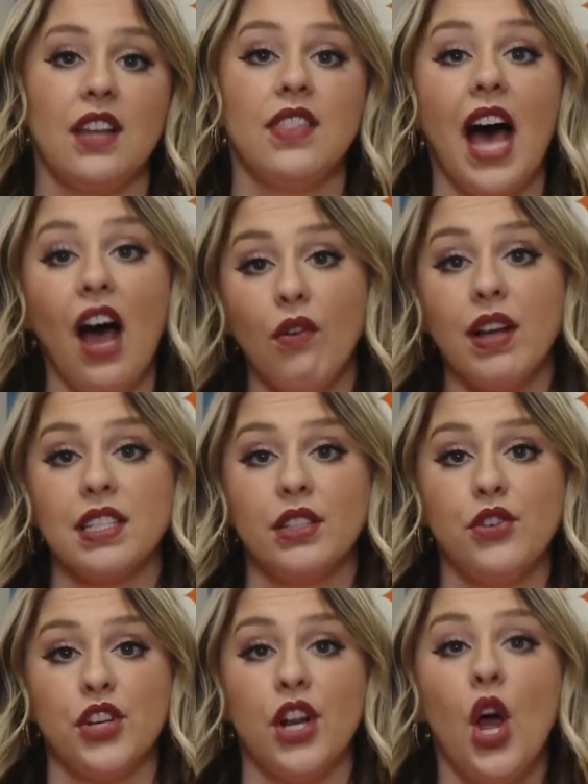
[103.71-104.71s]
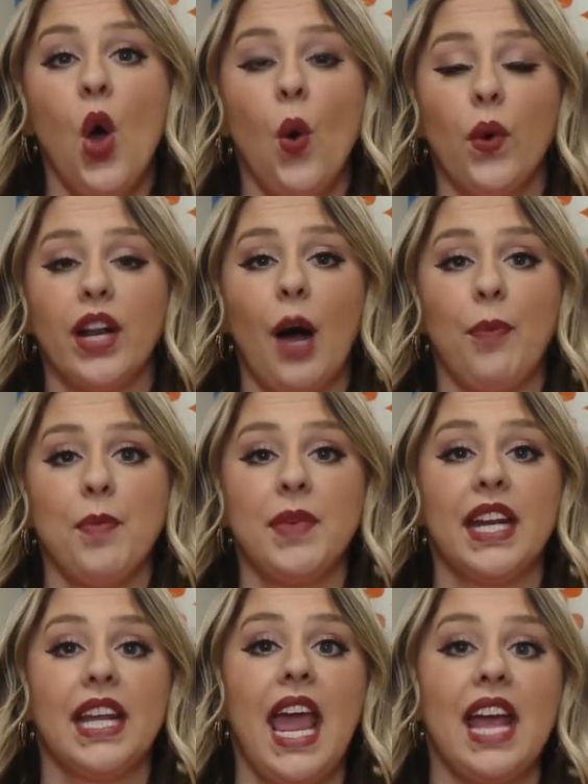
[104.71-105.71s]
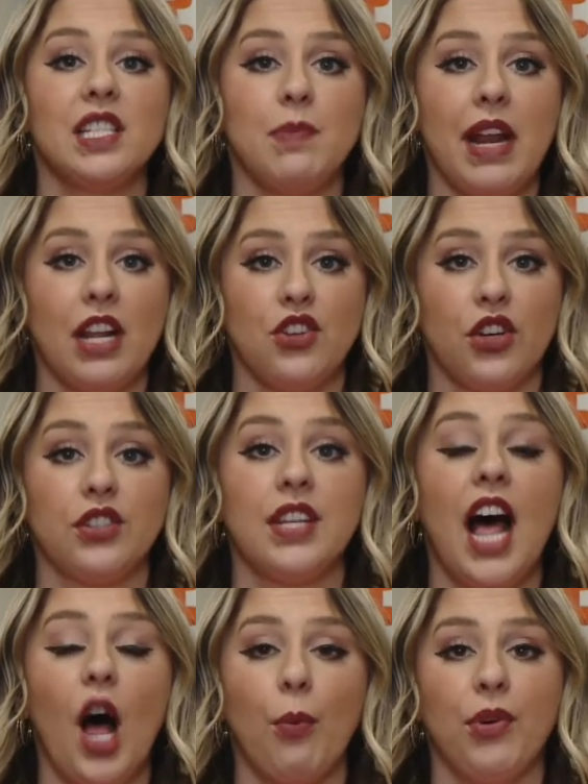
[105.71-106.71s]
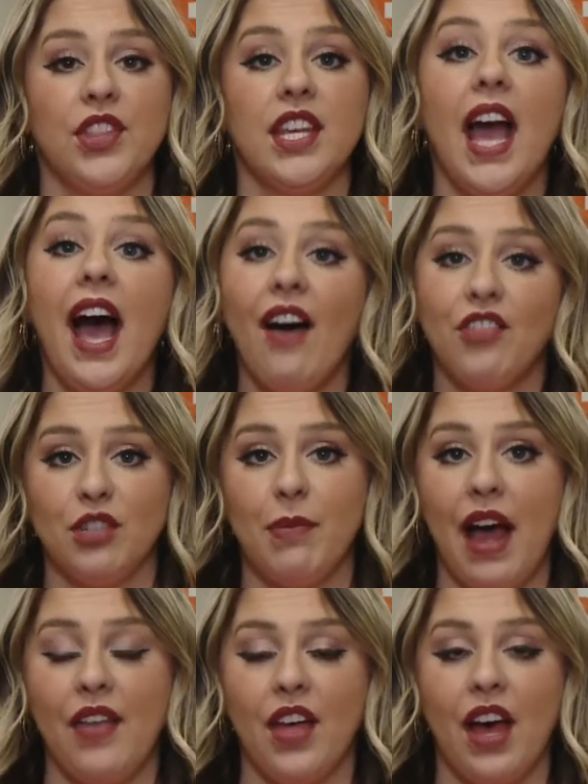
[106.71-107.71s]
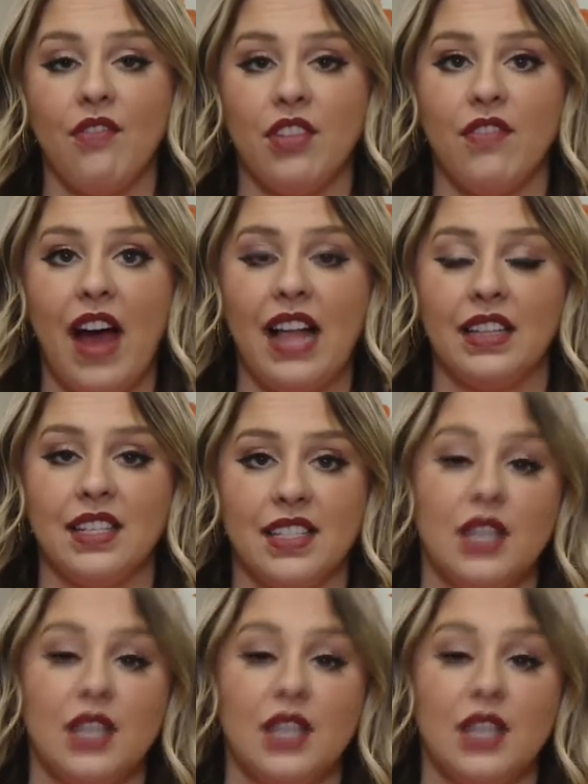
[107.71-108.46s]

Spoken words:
That resolution would help them get a case manager to help with the aftermath of the violence,